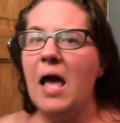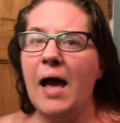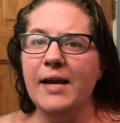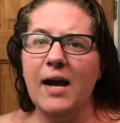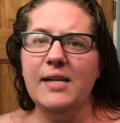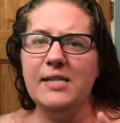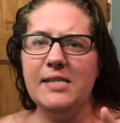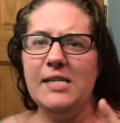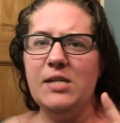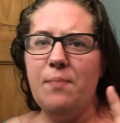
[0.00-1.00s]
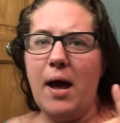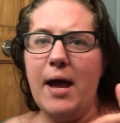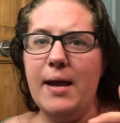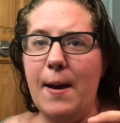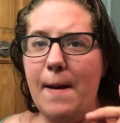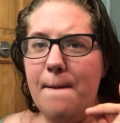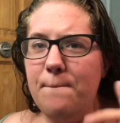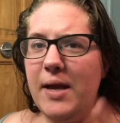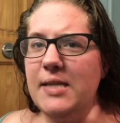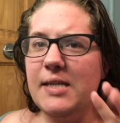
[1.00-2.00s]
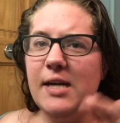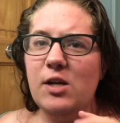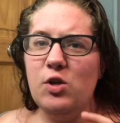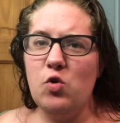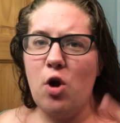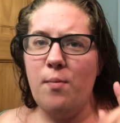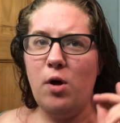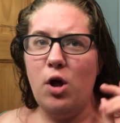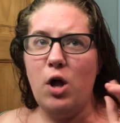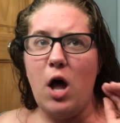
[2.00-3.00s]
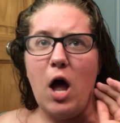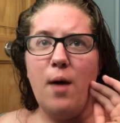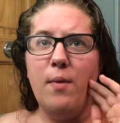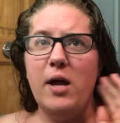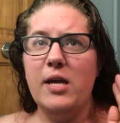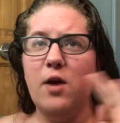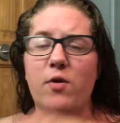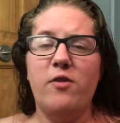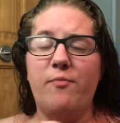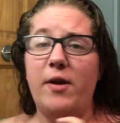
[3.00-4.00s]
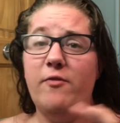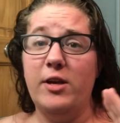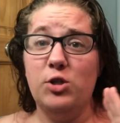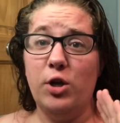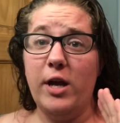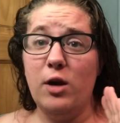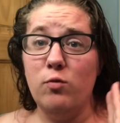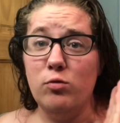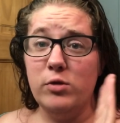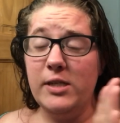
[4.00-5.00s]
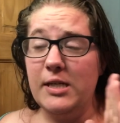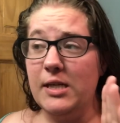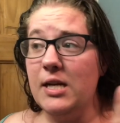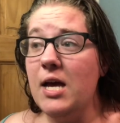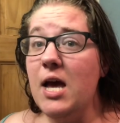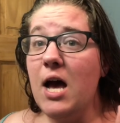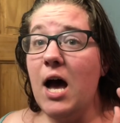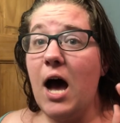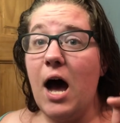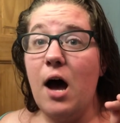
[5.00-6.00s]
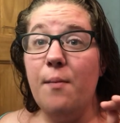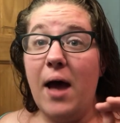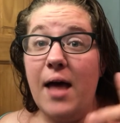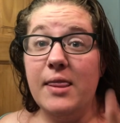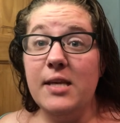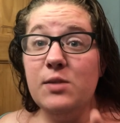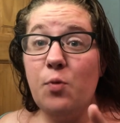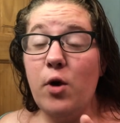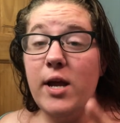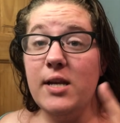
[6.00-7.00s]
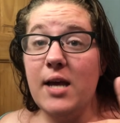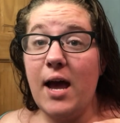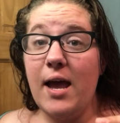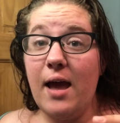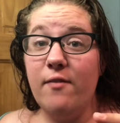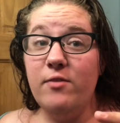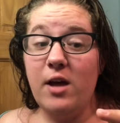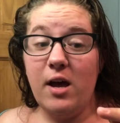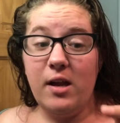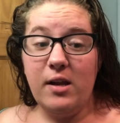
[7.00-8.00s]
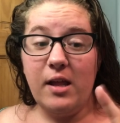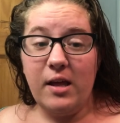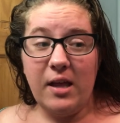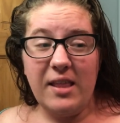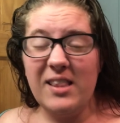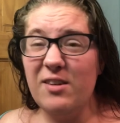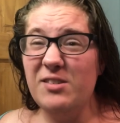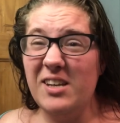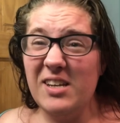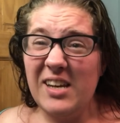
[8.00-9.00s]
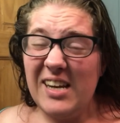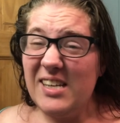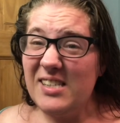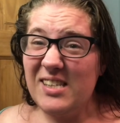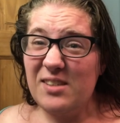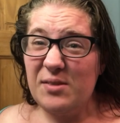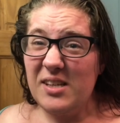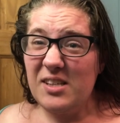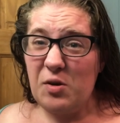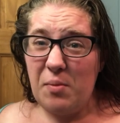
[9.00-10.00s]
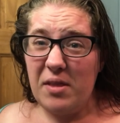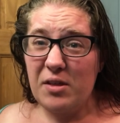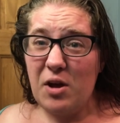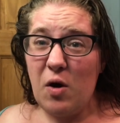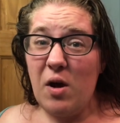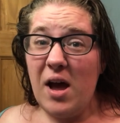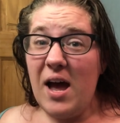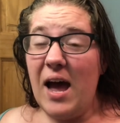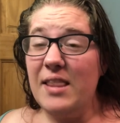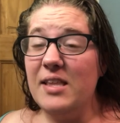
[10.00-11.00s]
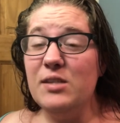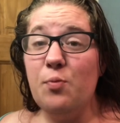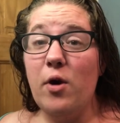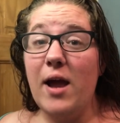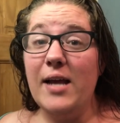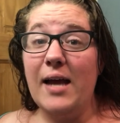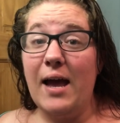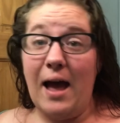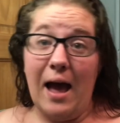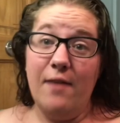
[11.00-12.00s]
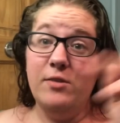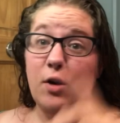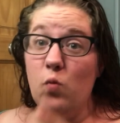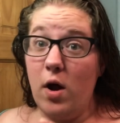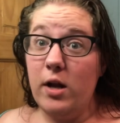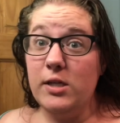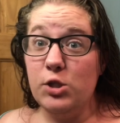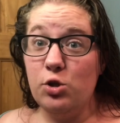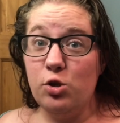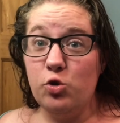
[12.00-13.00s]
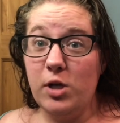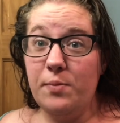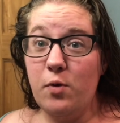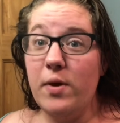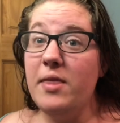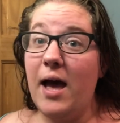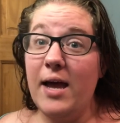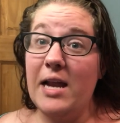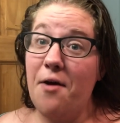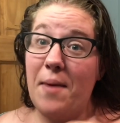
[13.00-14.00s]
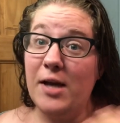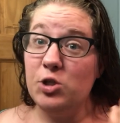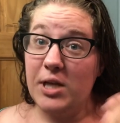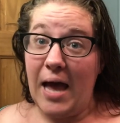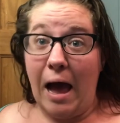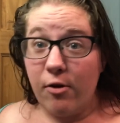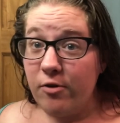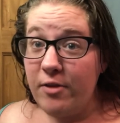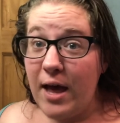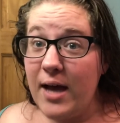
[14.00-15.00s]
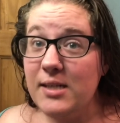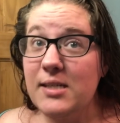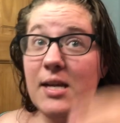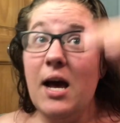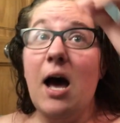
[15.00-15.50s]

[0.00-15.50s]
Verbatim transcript: I kind of did my basic, normal, um, get rid of my facial hair routine. Um, at this point, I have done, I think that was like six weeks ago, a month ago. At this point, I have done one additional treatment with that, and now I'm actually out of that.